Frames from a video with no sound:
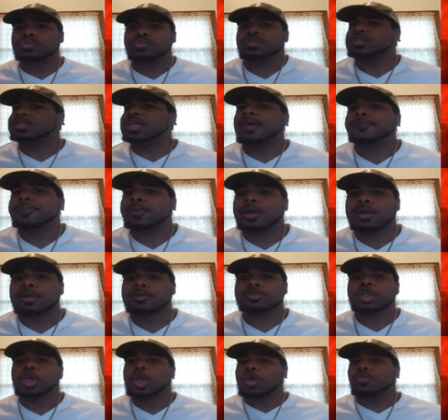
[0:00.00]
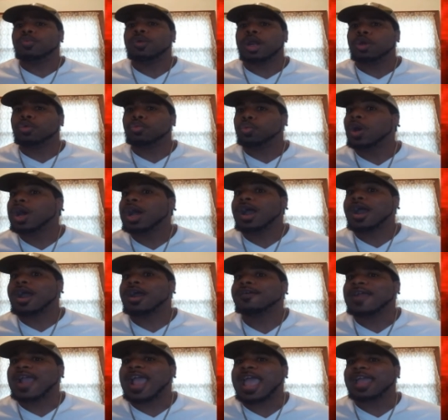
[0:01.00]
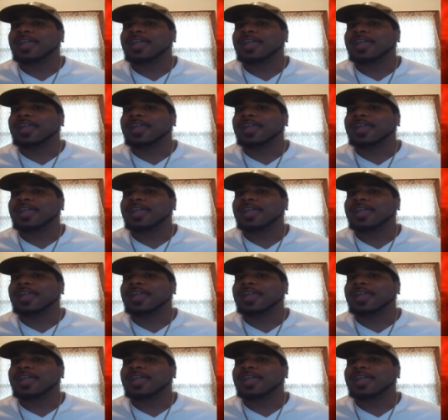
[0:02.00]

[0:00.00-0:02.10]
suburbs, where what are at?